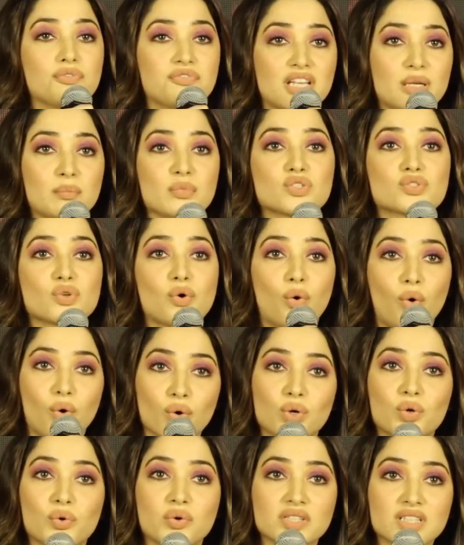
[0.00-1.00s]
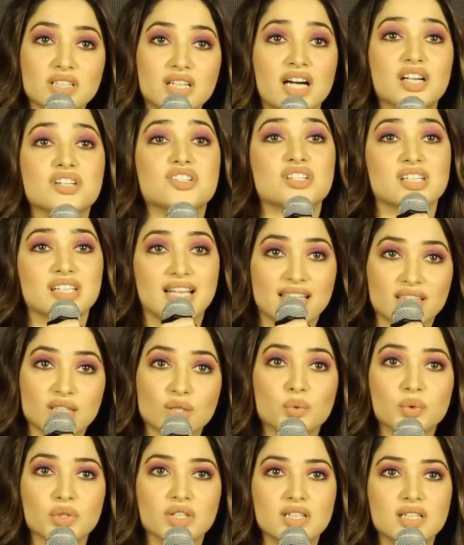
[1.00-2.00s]
famous all over the country and
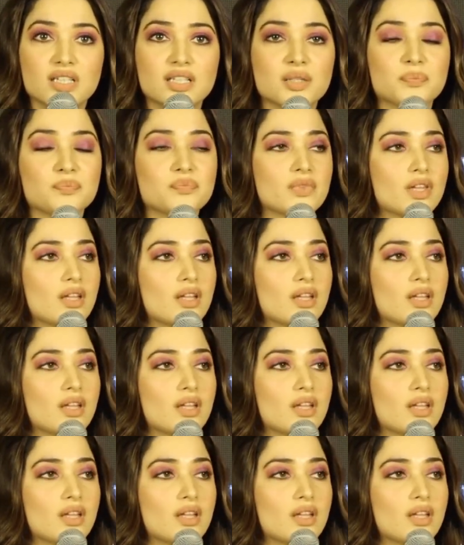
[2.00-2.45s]
the world,